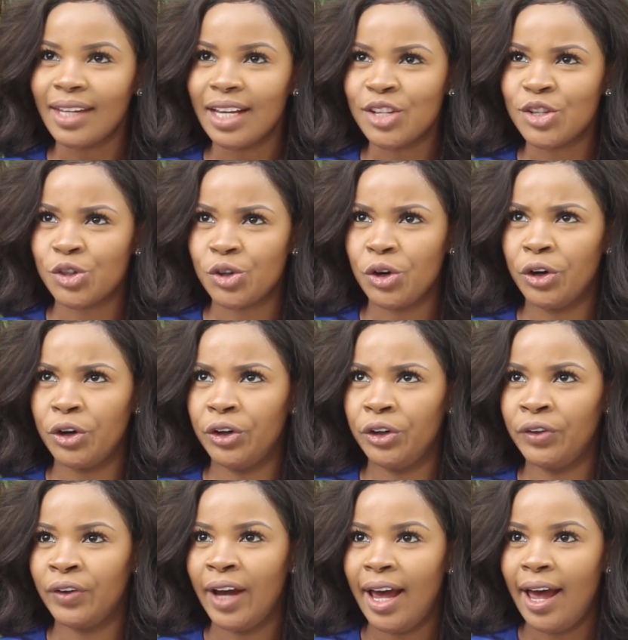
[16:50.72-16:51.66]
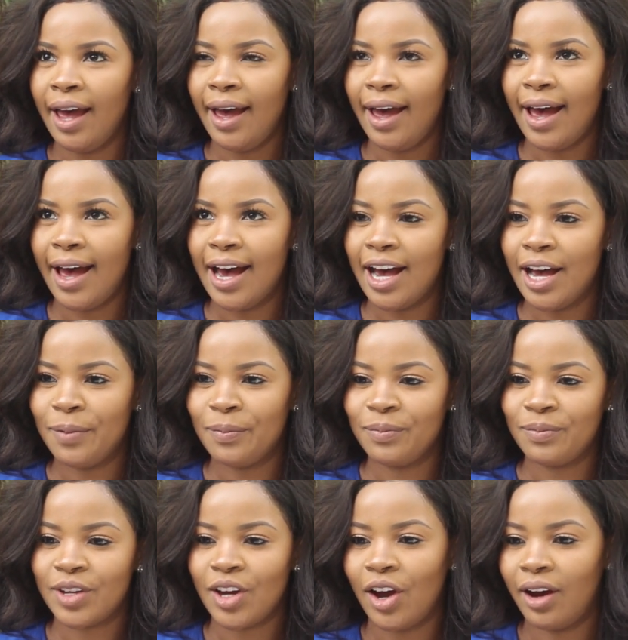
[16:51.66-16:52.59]
So,
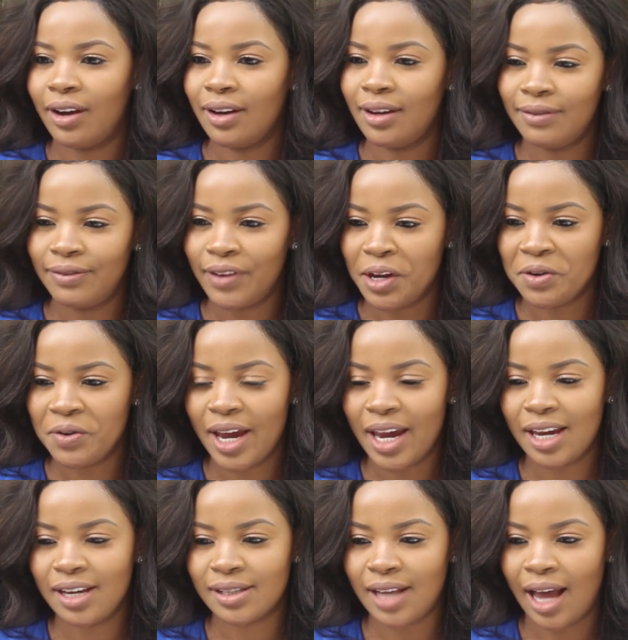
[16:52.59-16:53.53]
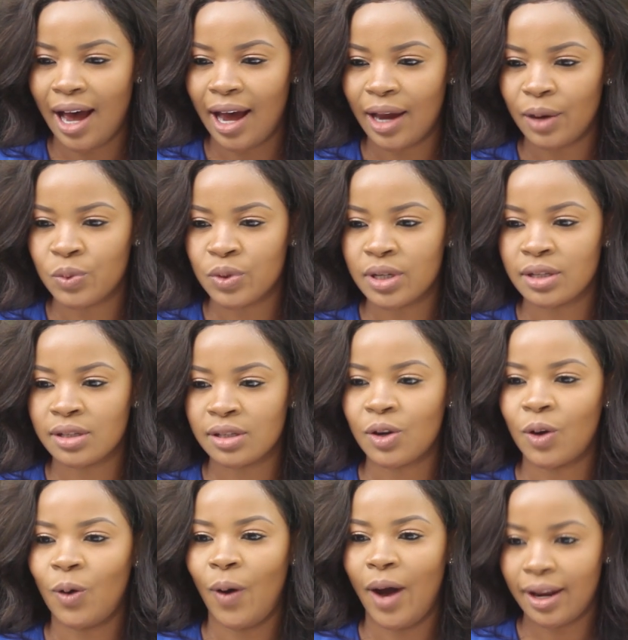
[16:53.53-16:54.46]
um, yeah, in fairways, I
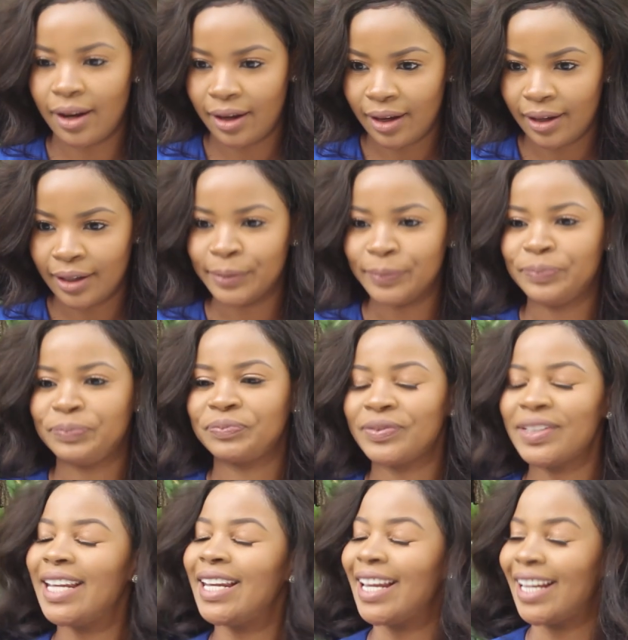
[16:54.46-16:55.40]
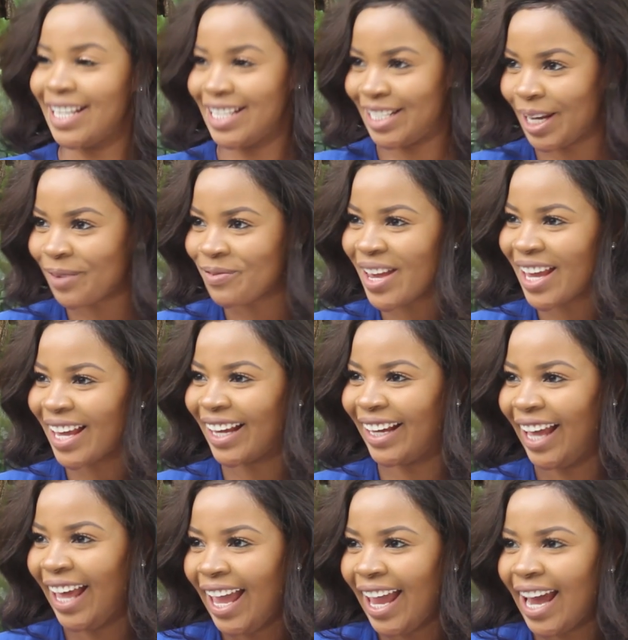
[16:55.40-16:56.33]
was quite a an academic,